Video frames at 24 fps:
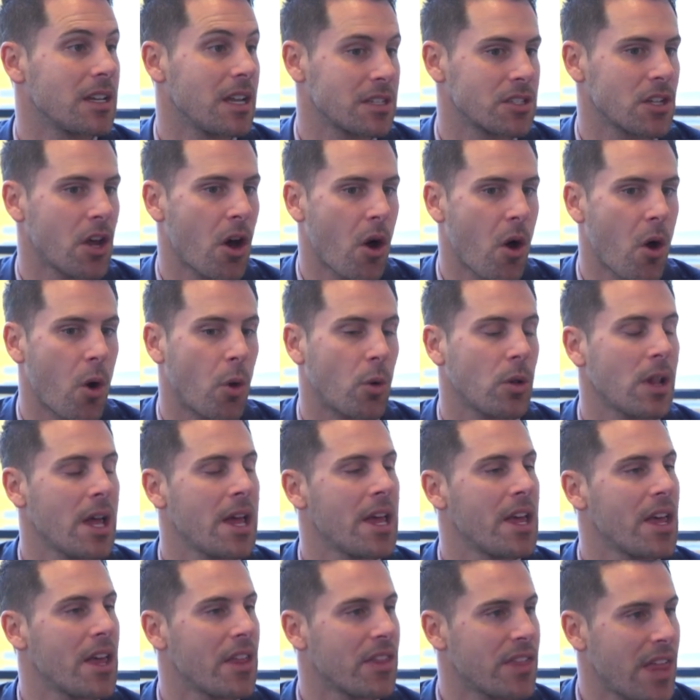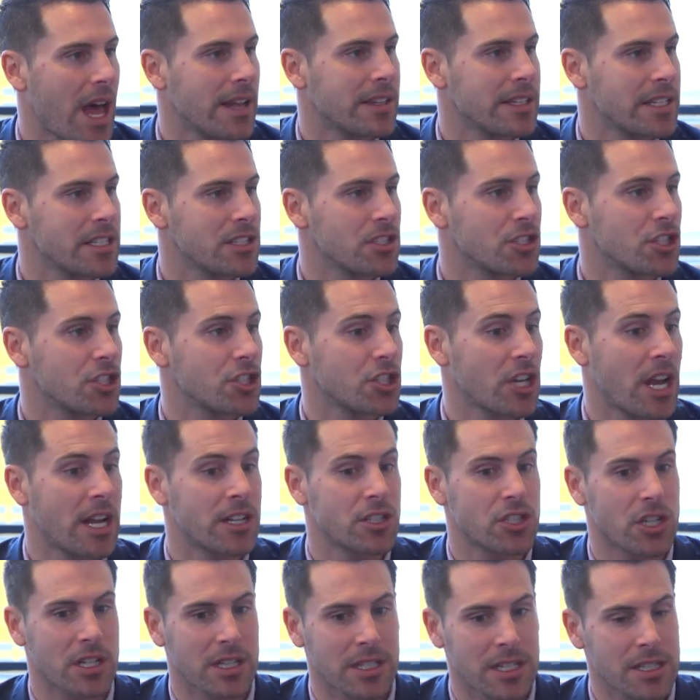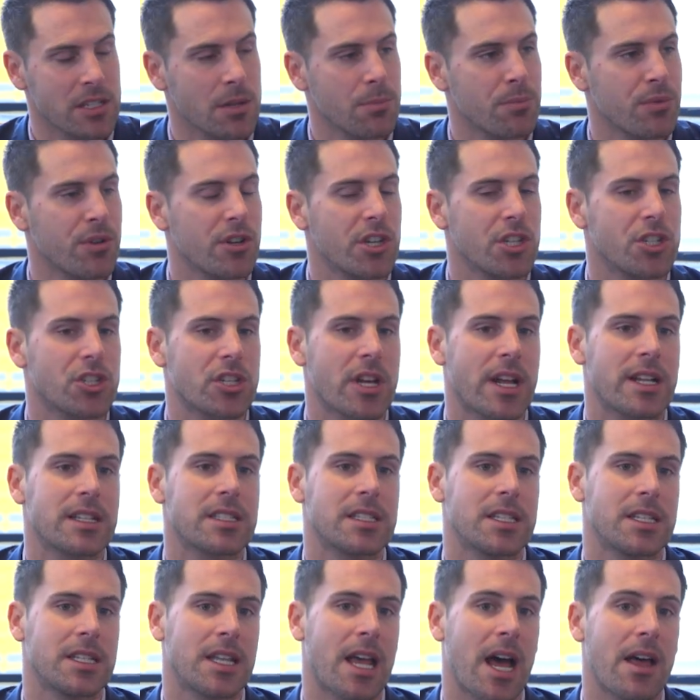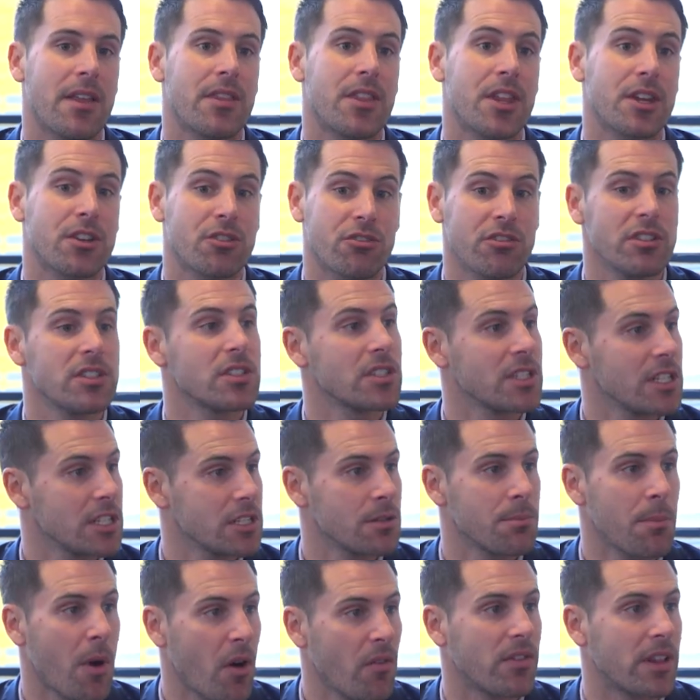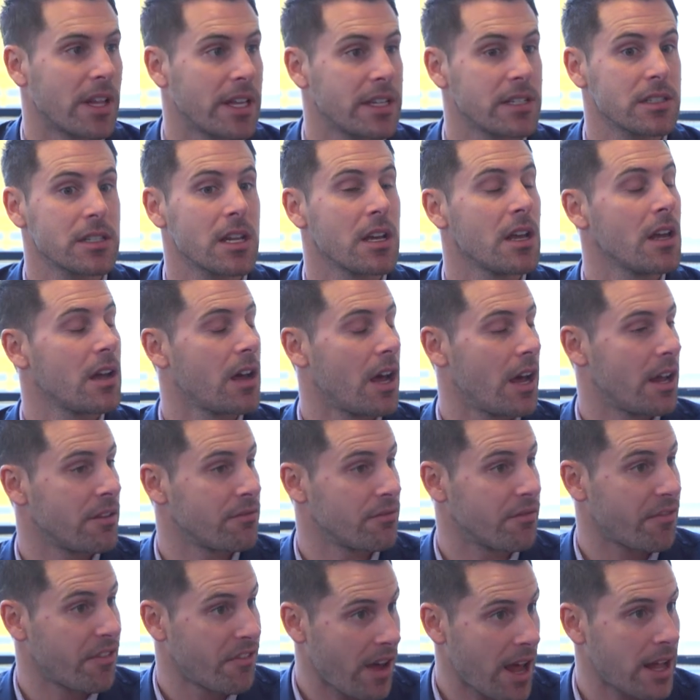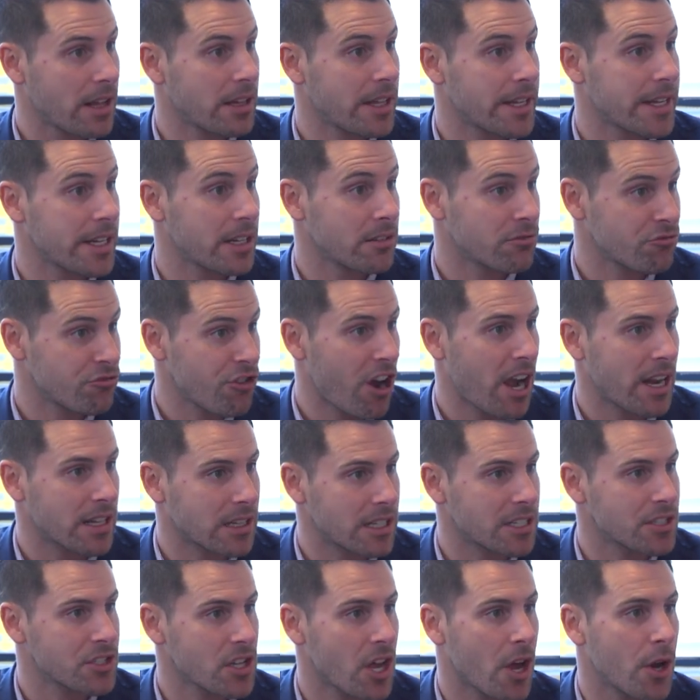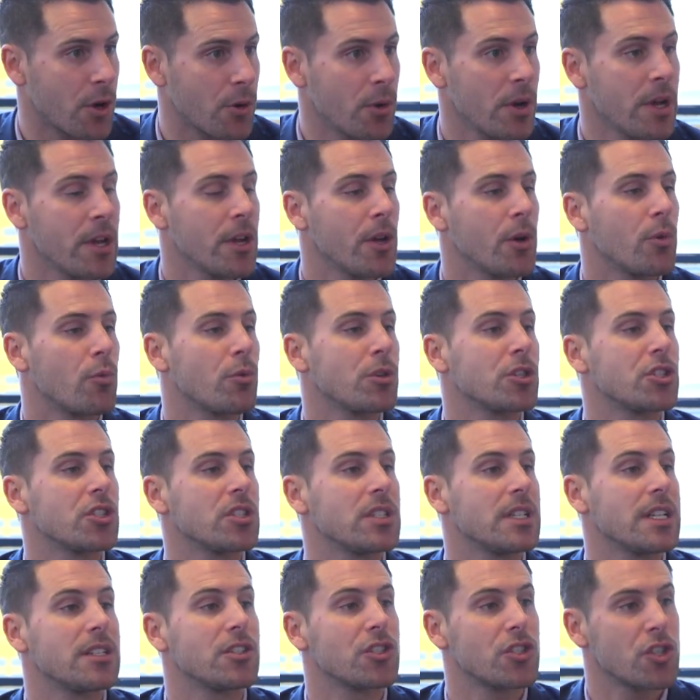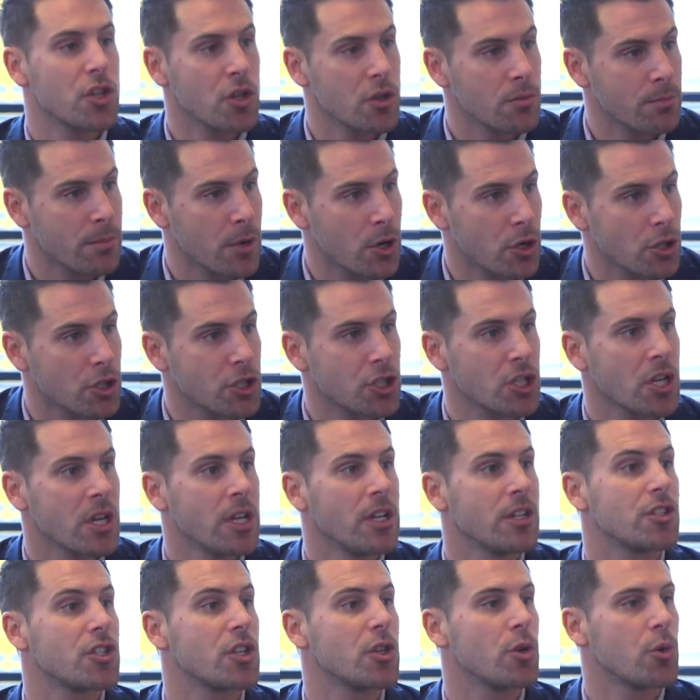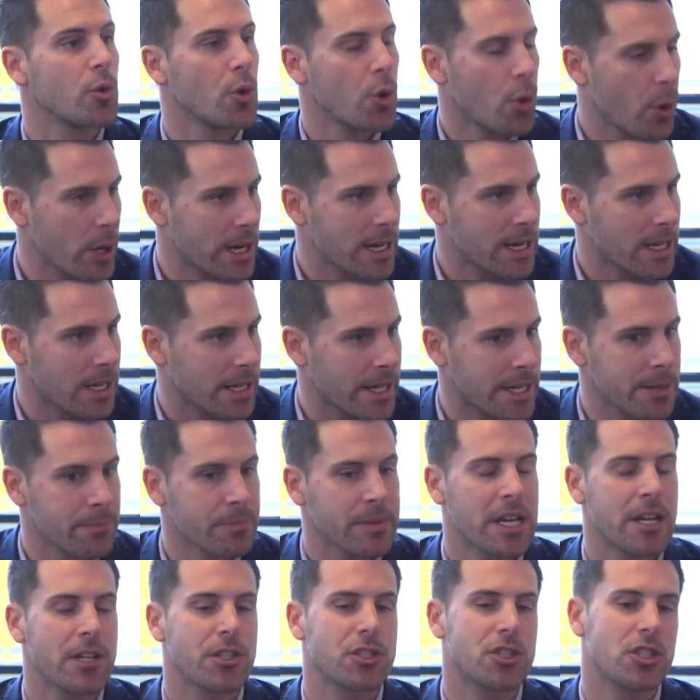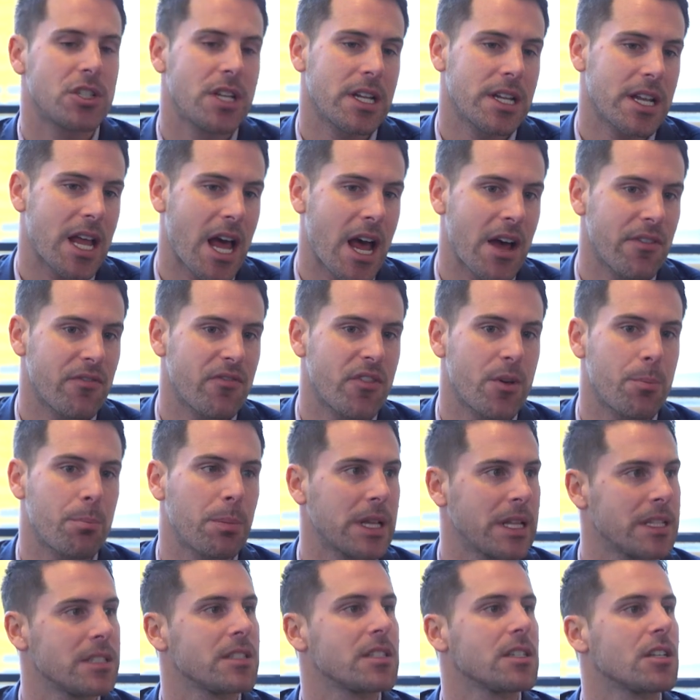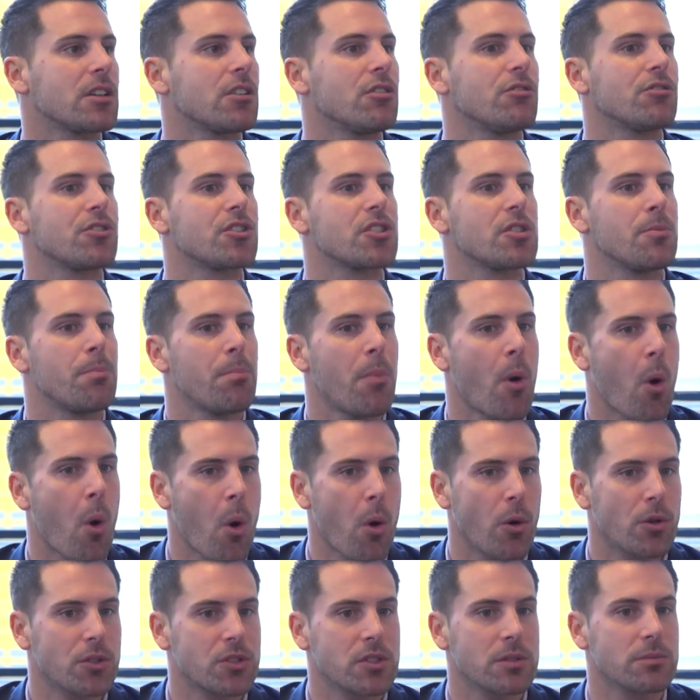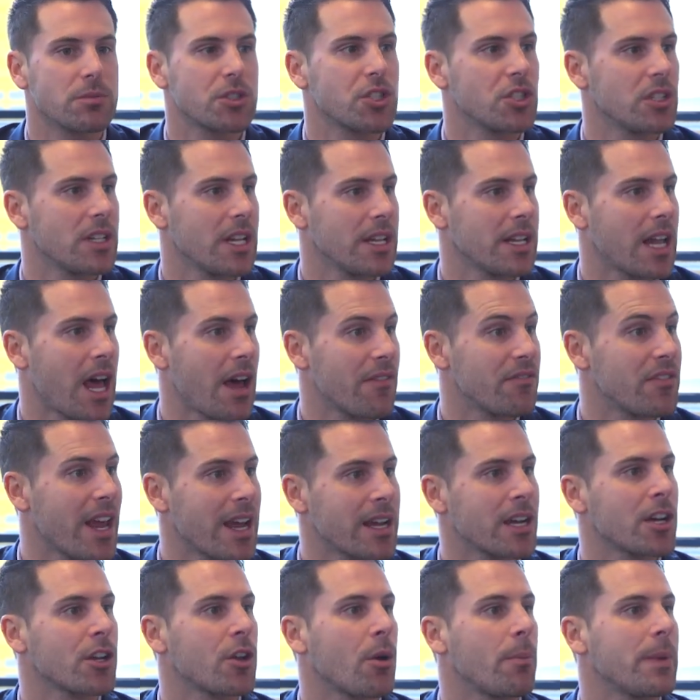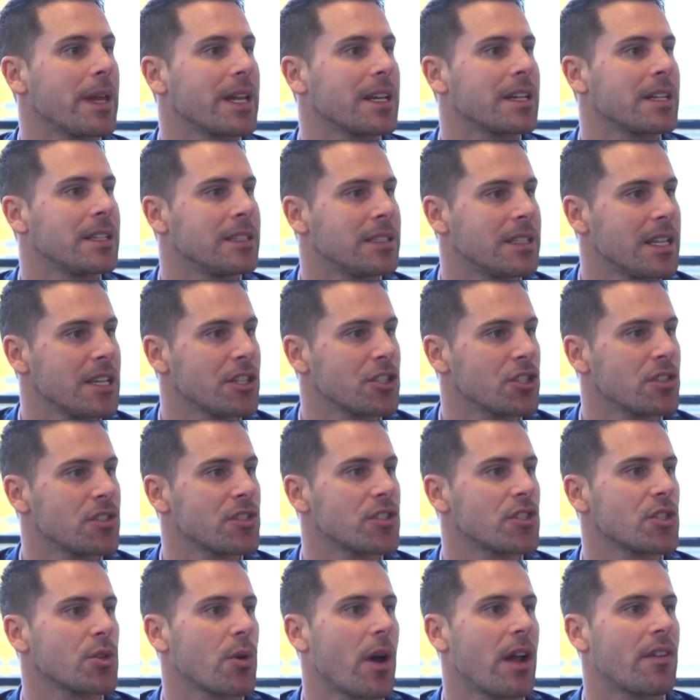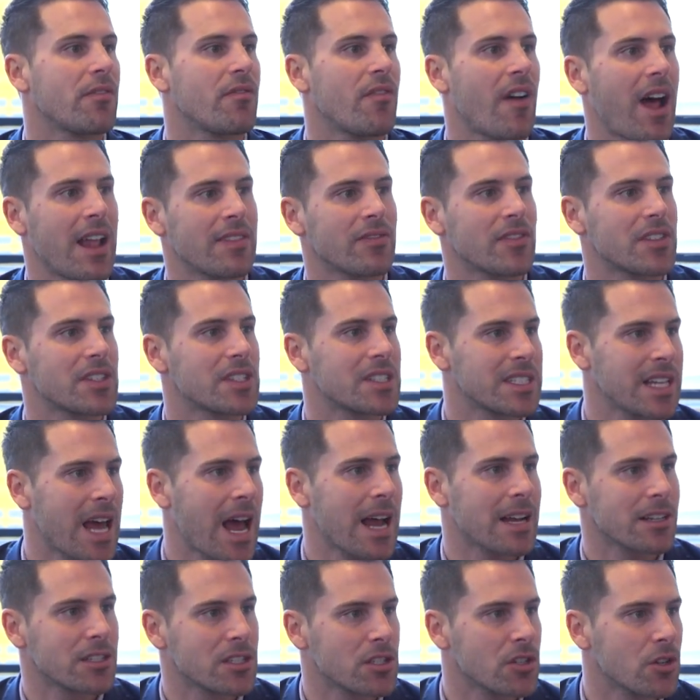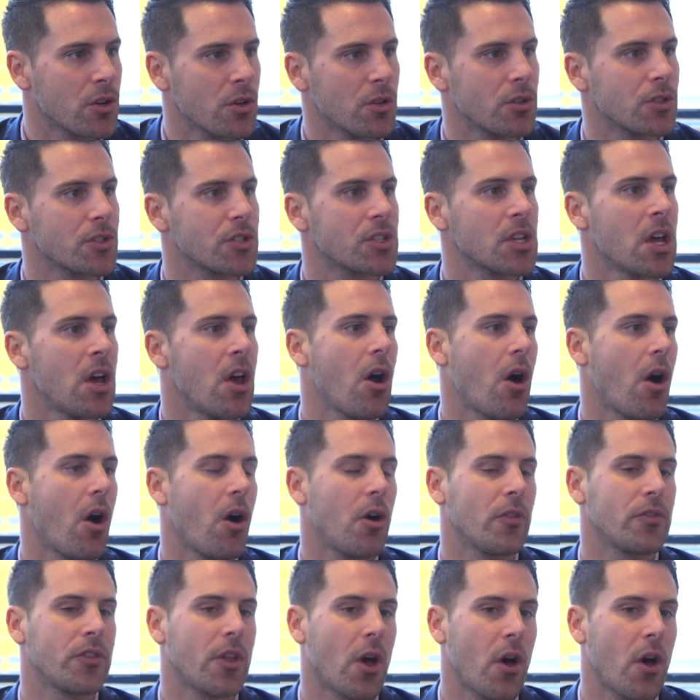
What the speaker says: as a whole, that needs to change. Liz appreciated that. The criticism of Liz, and fairly and rightly so, was she did too much too quickly. She didn't have the political support. She didn't have the economic conditions to advance tax cuts on